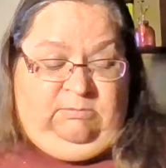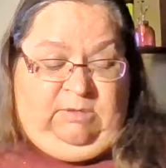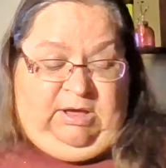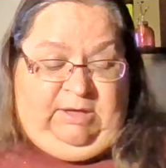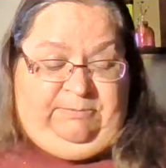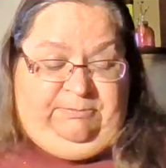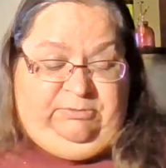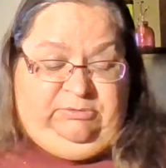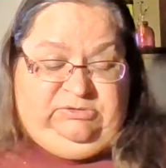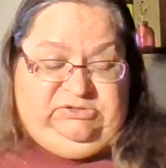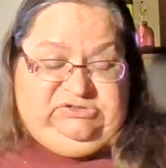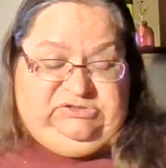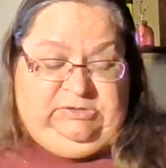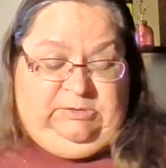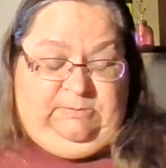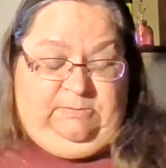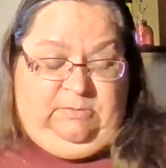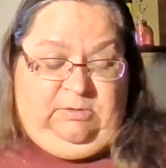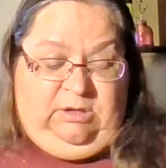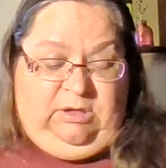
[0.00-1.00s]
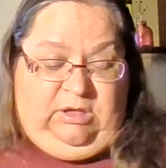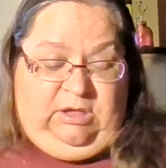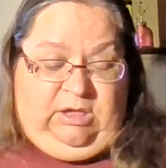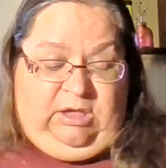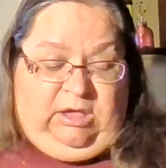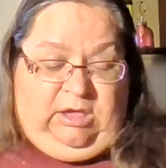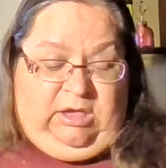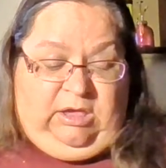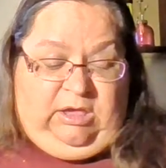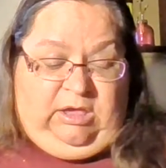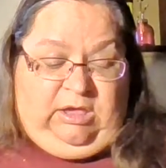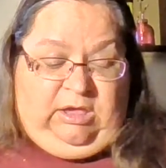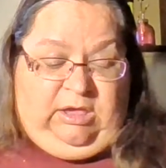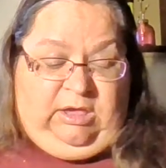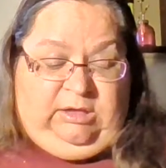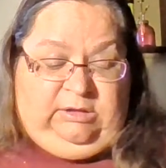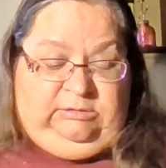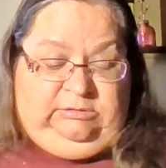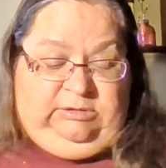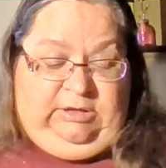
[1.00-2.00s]
my bosom,
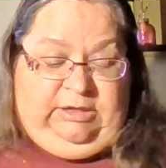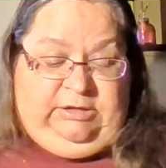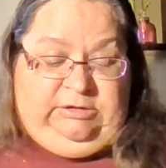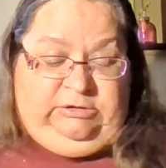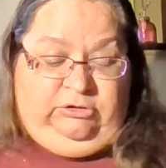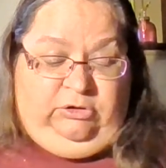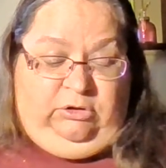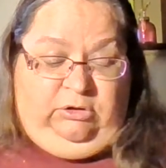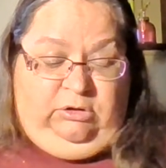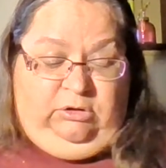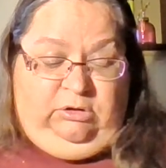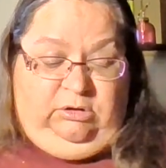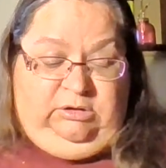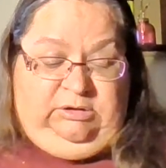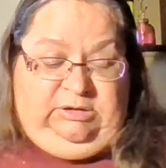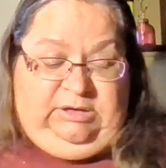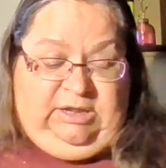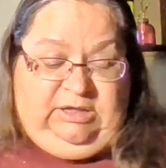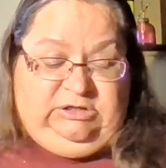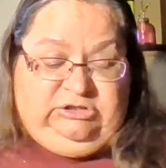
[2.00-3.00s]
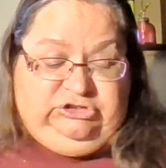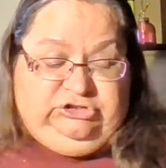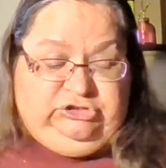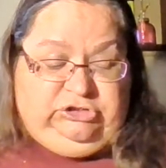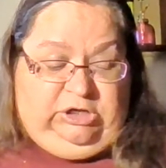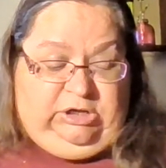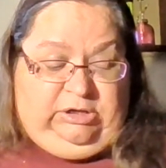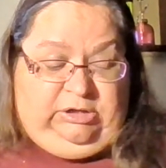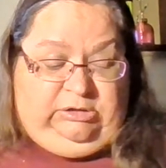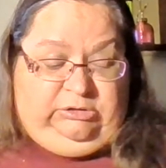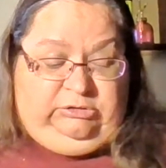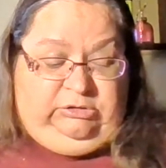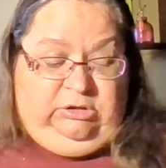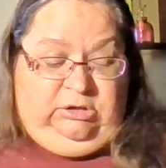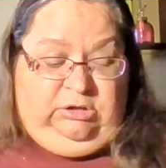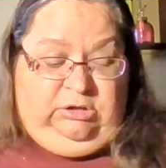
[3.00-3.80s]
and laid her dead child